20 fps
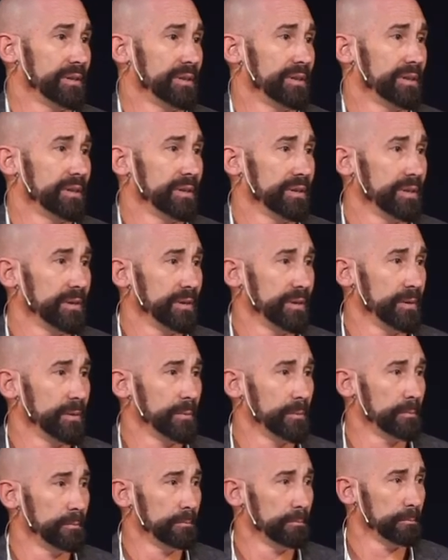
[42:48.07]

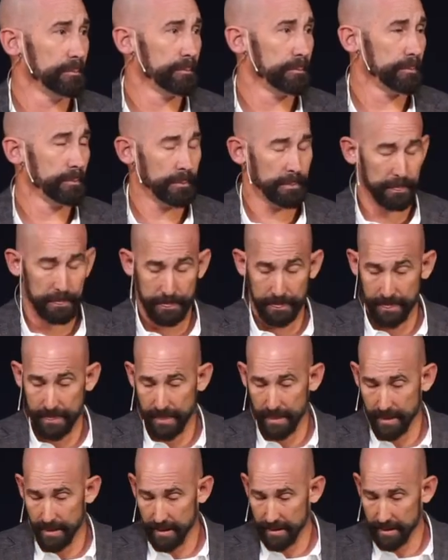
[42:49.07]

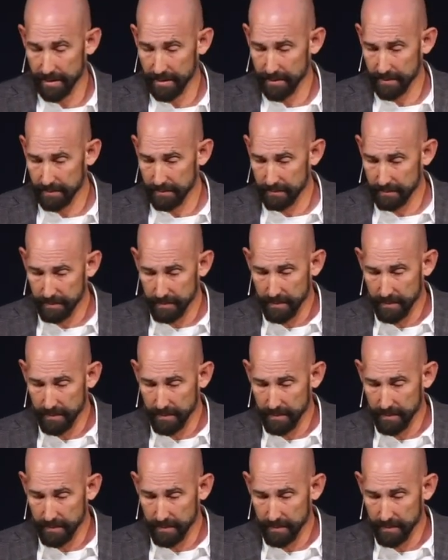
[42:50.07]
Nothing is said.